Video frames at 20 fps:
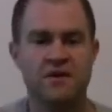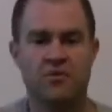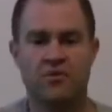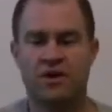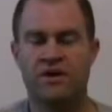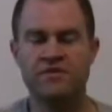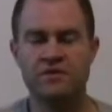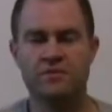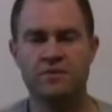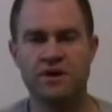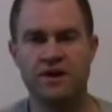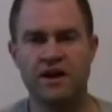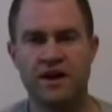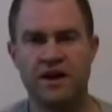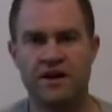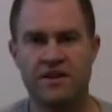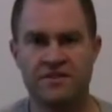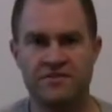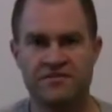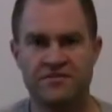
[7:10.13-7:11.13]
whatever you bring
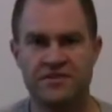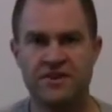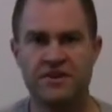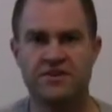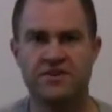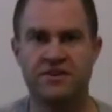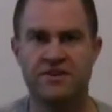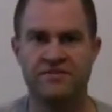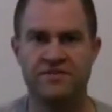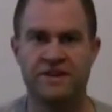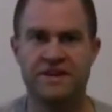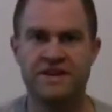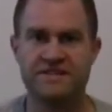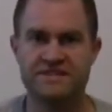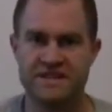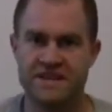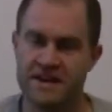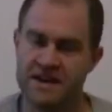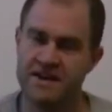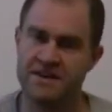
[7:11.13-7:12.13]
onto the field, if it
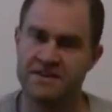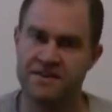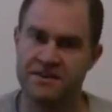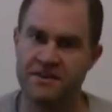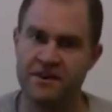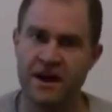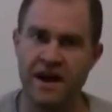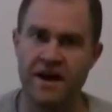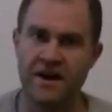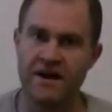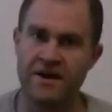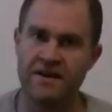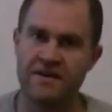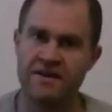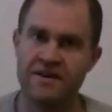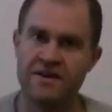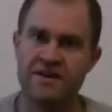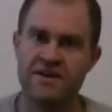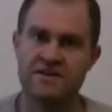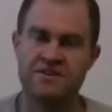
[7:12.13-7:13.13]
gets hit, you're out.